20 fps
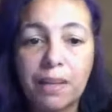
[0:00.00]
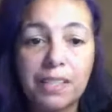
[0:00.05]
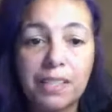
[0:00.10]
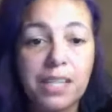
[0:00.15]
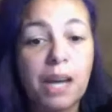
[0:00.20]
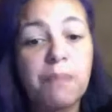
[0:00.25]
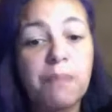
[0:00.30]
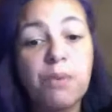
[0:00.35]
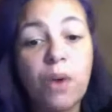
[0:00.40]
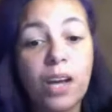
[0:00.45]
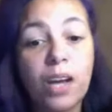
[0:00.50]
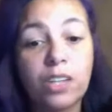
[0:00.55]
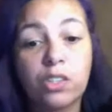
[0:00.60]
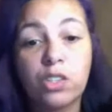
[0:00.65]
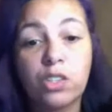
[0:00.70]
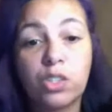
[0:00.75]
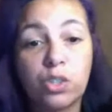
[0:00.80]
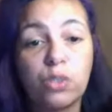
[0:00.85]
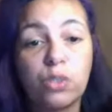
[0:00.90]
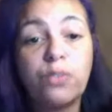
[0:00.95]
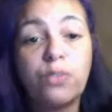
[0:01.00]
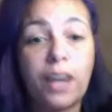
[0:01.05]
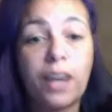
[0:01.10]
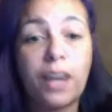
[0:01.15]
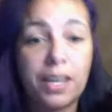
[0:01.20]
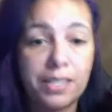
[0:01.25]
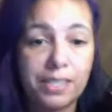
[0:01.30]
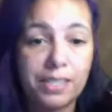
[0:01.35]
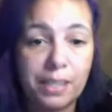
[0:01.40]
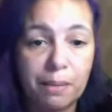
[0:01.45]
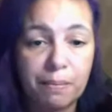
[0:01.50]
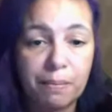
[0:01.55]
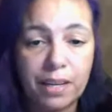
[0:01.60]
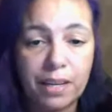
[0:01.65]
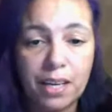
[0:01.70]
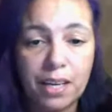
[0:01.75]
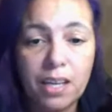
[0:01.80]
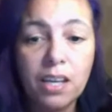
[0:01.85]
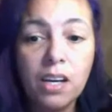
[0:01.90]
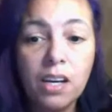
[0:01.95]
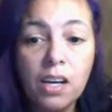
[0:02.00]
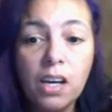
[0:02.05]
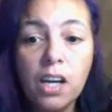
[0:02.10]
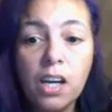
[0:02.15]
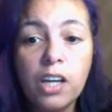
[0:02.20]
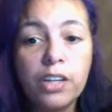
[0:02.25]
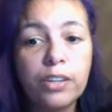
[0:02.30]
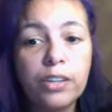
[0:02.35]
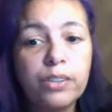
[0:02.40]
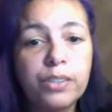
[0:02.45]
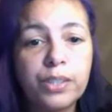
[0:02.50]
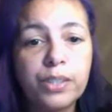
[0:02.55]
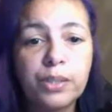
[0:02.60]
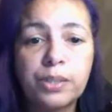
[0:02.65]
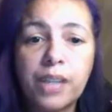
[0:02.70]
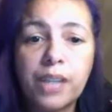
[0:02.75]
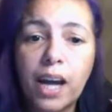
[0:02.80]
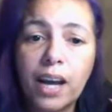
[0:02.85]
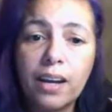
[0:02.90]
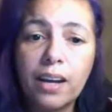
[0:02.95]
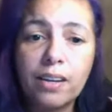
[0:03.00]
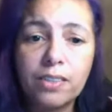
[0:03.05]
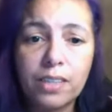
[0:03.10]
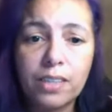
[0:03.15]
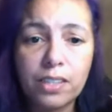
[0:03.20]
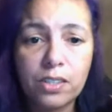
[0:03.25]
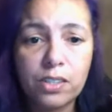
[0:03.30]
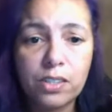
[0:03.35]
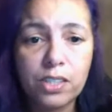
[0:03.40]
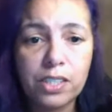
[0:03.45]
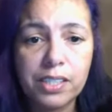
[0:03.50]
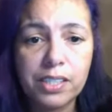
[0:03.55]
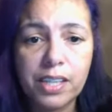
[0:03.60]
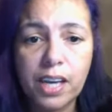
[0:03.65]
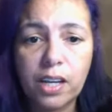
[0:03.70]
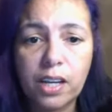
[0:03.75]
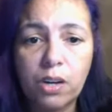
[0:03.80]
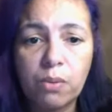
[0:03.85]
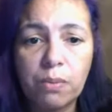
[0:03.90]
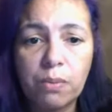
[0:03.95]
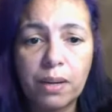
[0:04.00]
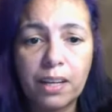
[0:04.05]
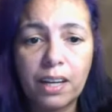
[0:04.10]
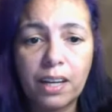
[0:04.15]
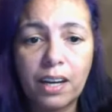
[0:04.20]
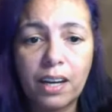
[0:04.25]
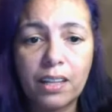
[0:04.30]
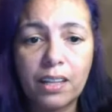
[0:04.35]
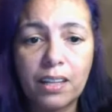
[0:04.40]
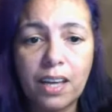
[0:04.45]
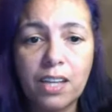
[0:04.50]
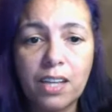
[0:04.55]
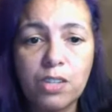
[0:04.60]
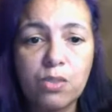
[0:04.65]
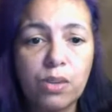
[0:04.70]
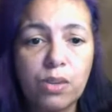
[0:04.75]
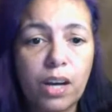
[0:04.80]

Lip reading: And by the time you actually do find somebody, you're so tired that you're just like, oh my God. And you